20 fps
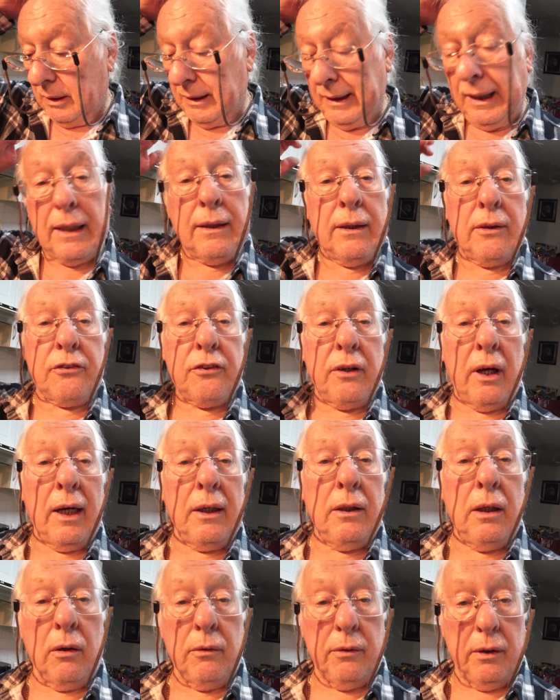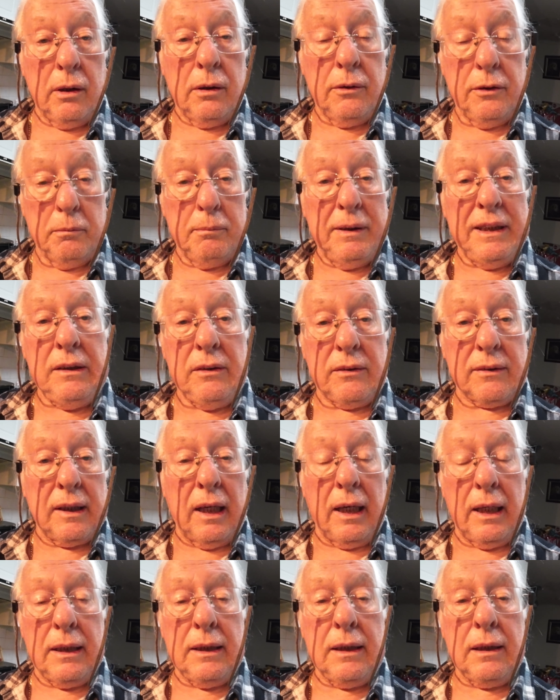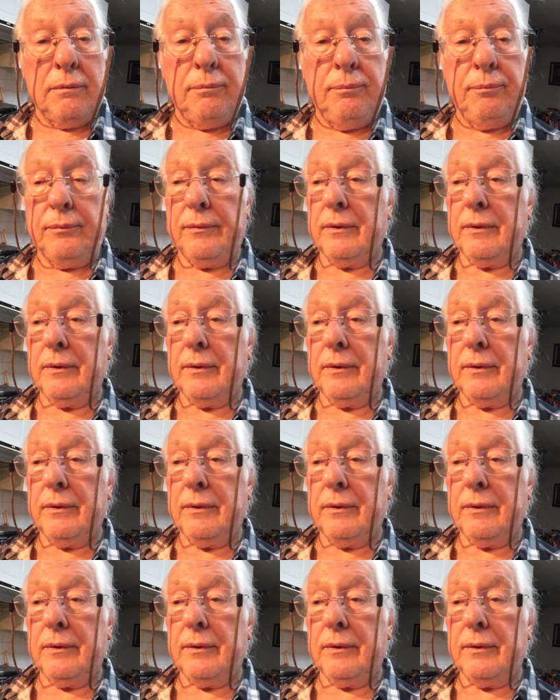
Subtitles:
underside on the meat side